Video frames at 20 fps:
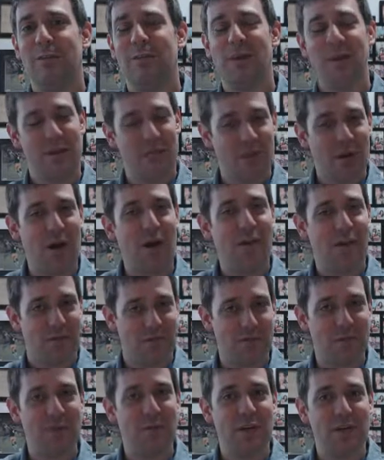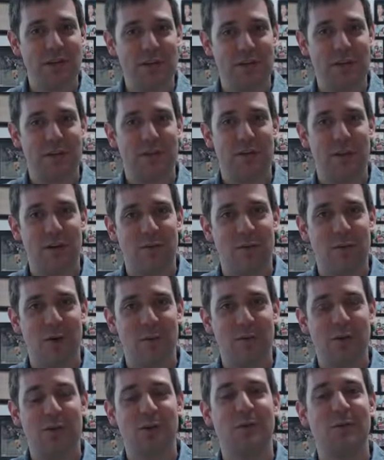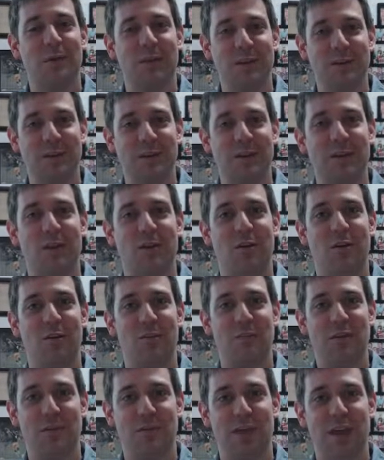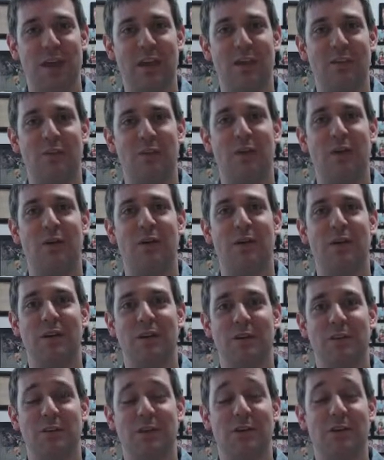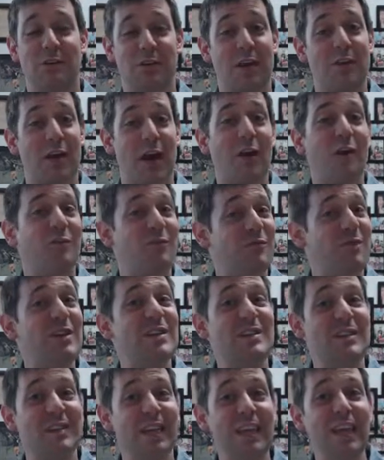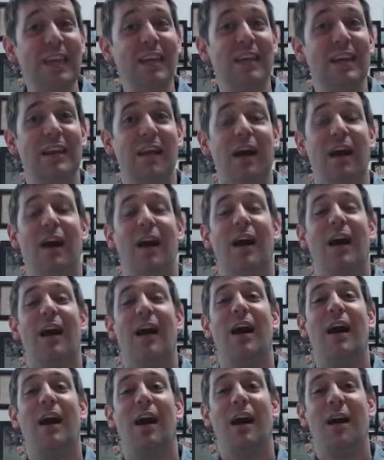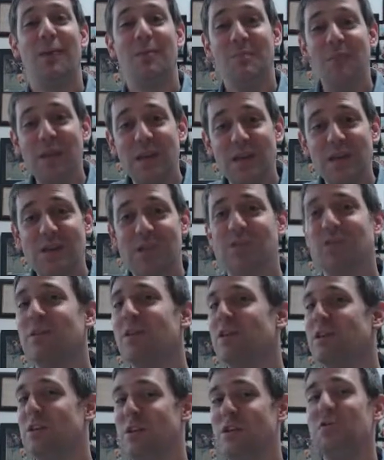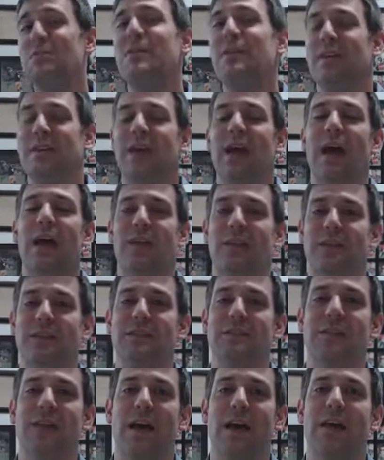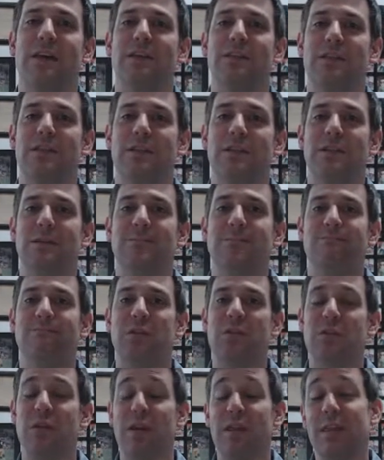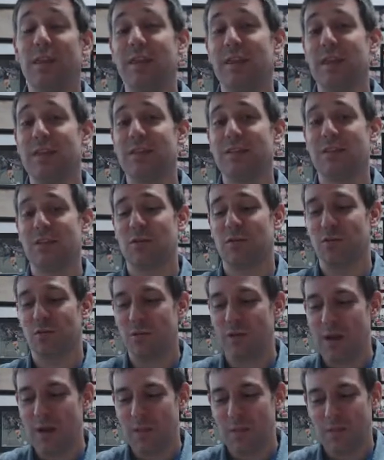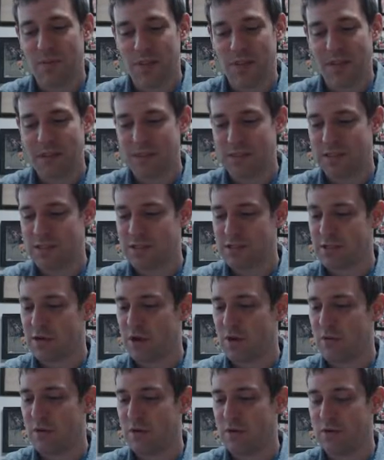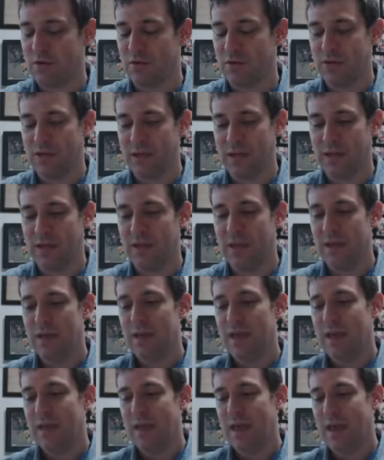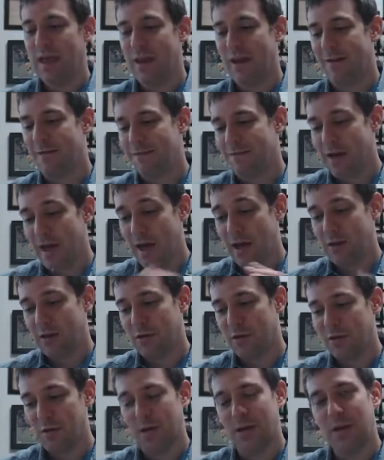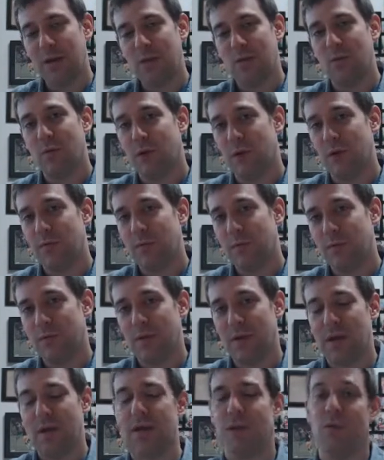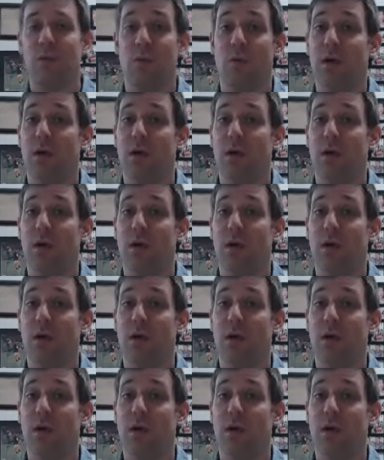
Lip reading: been a part of the mission of what we're doing to know Him, to make Him known, and share His love? How have we seen our ministry doing that in this last year? And so I think that's a great place to start when you're looking at evaluating where we've been and